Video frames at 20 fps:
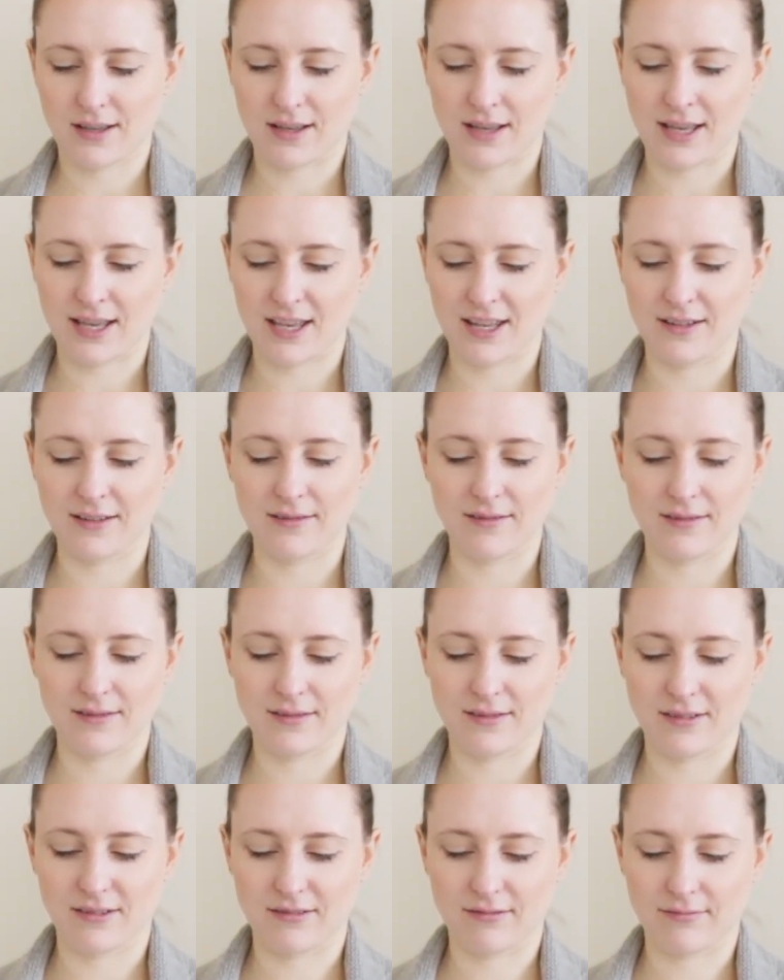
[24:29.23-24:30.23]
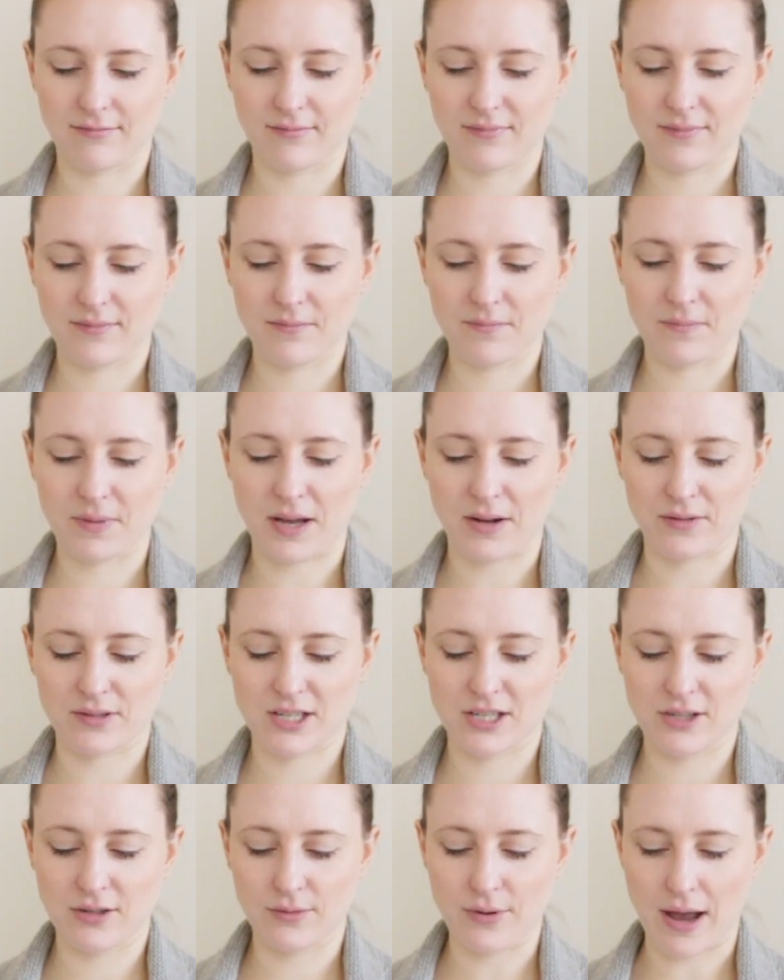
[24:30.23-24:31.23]
I had
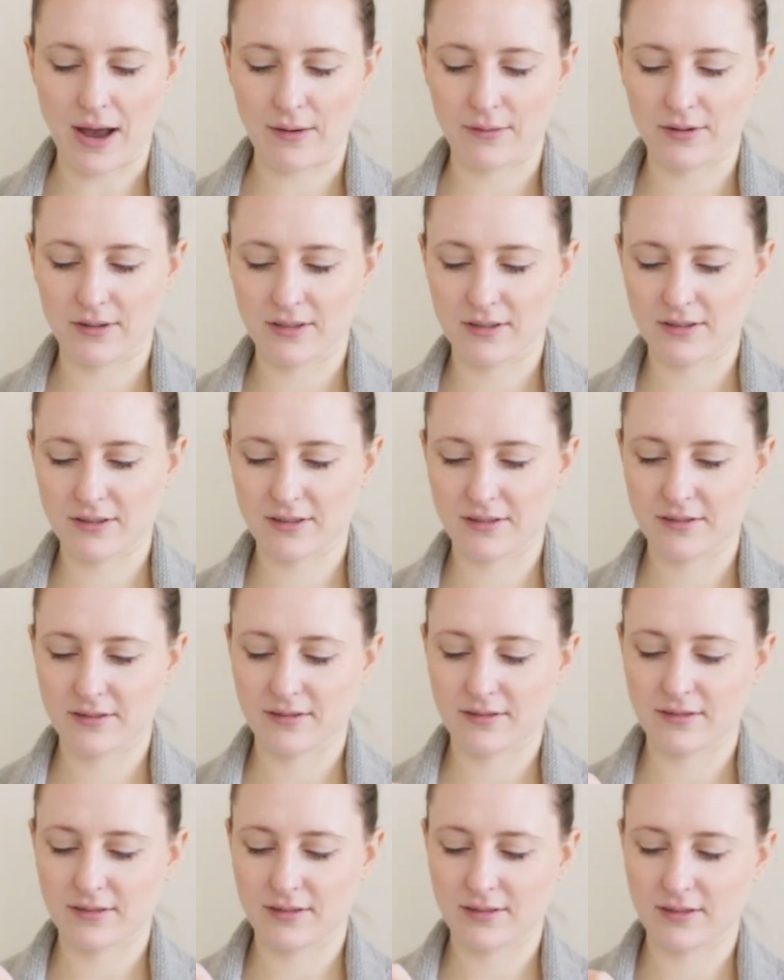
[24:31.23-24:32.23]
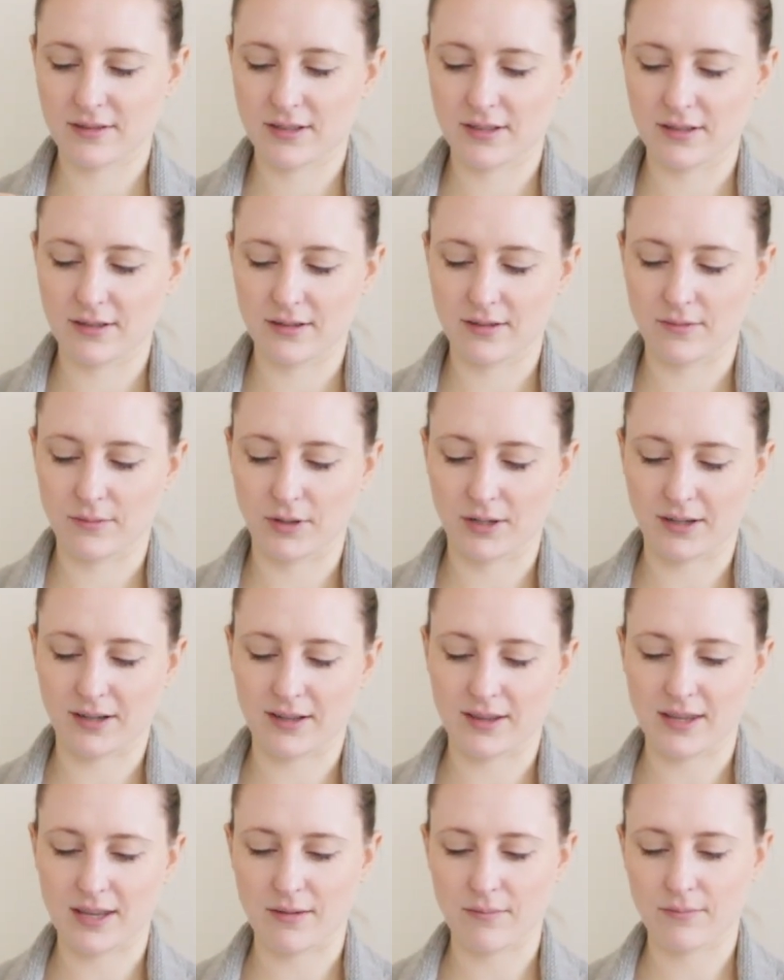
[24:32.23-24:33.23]
about 2 hours to work
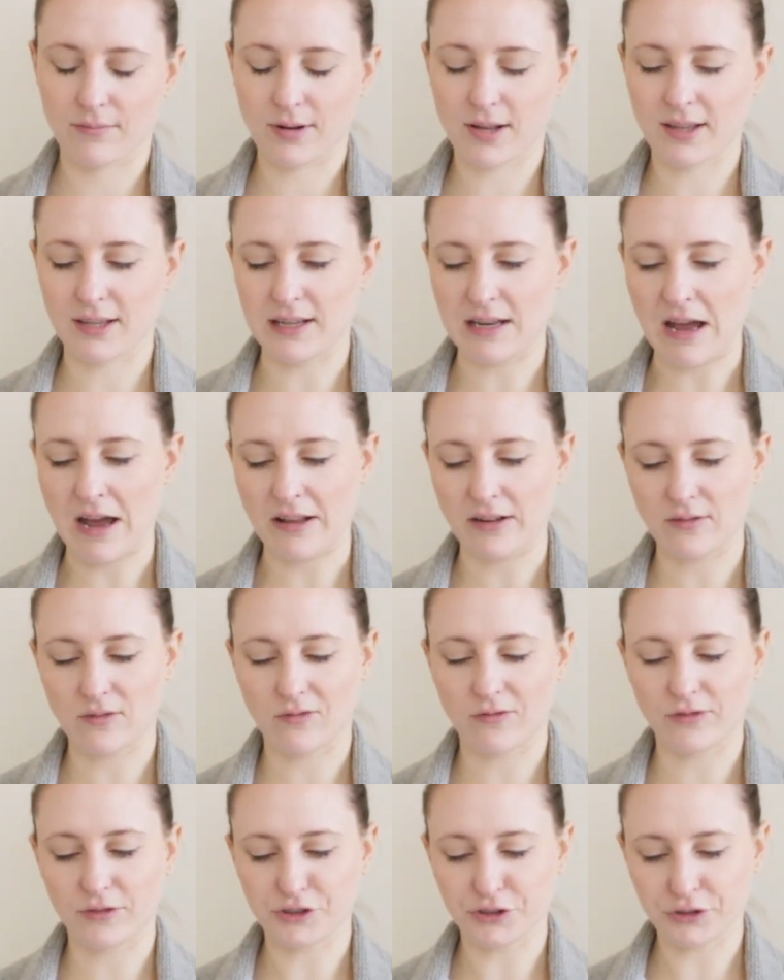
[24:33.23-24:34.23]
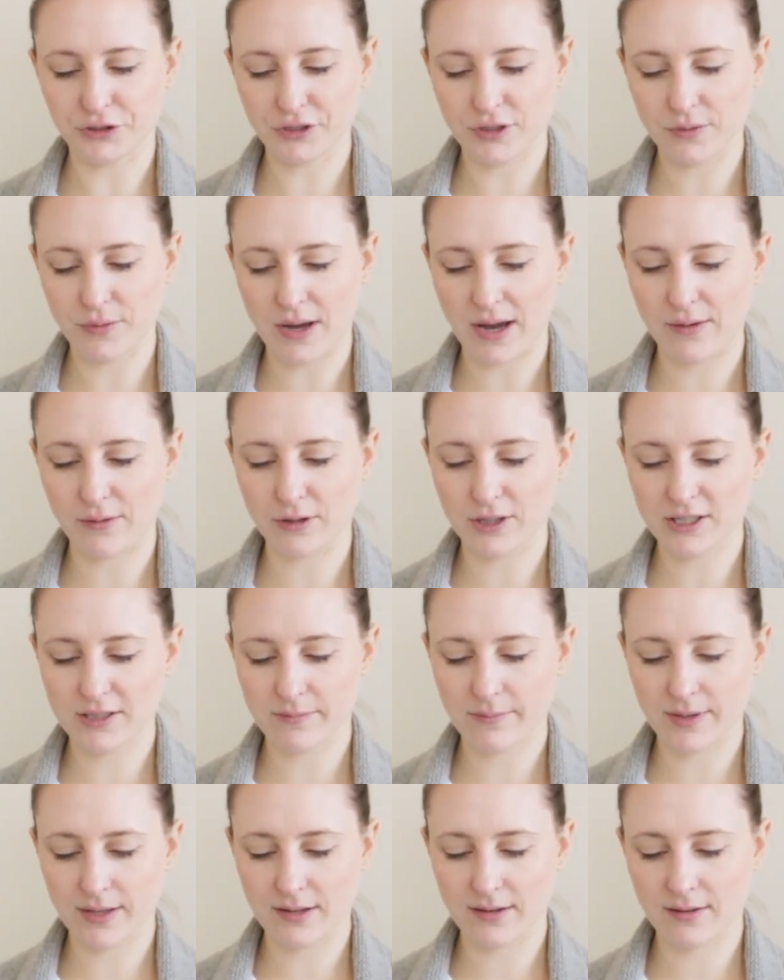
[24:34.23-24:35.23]
on them. Probably not full 2
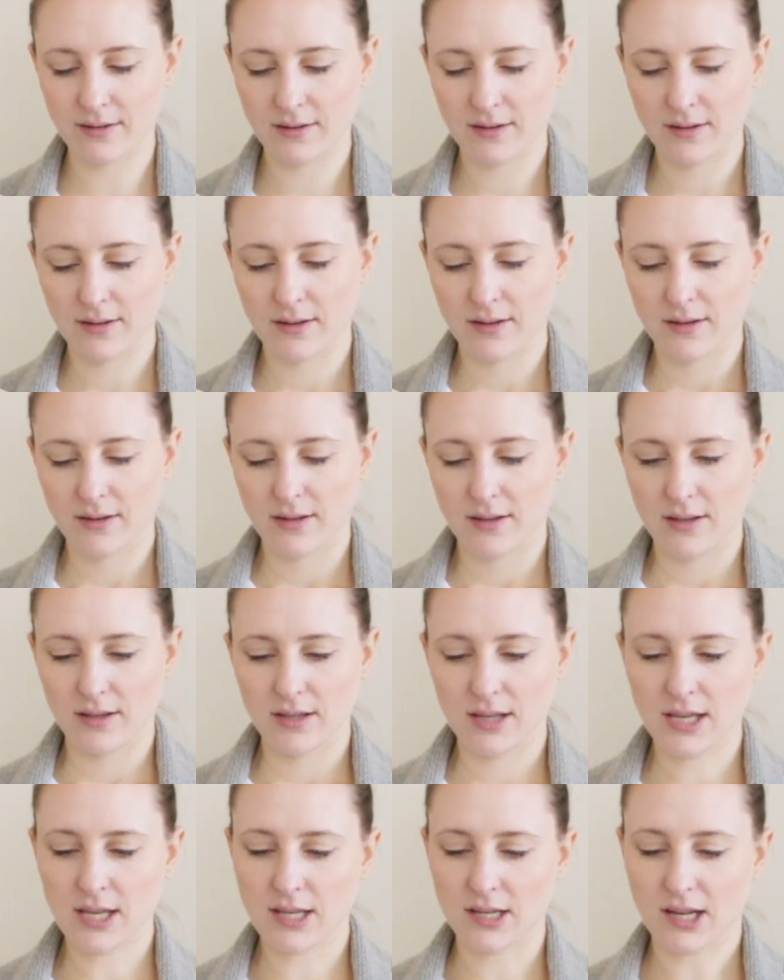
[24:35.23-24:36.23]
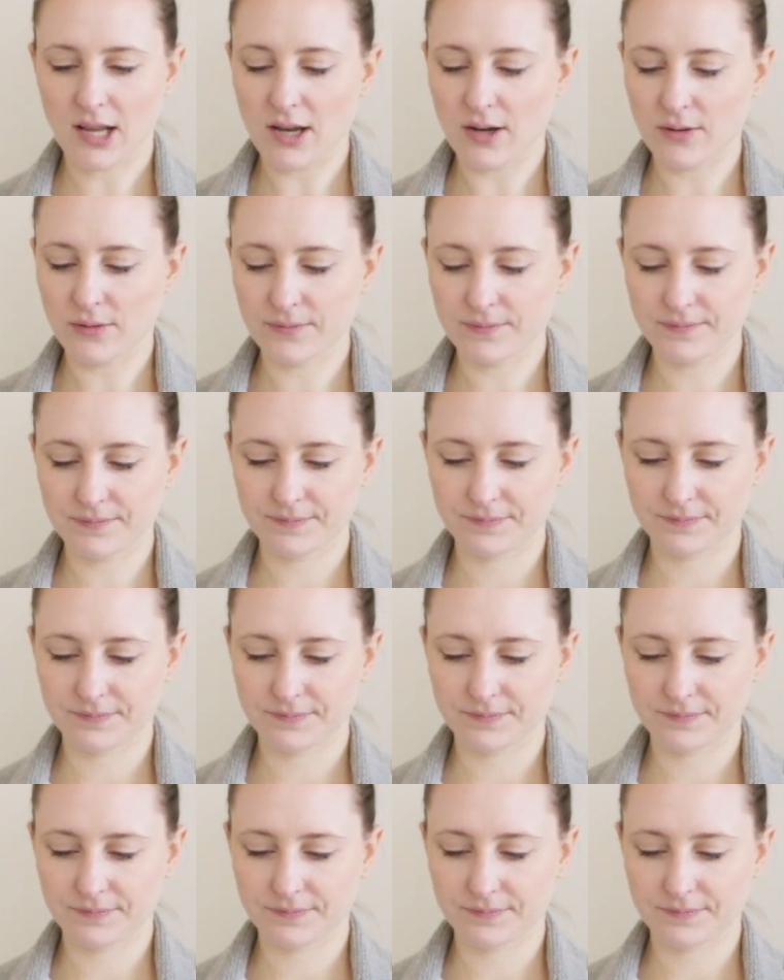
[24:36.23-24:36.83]
hours, but you know.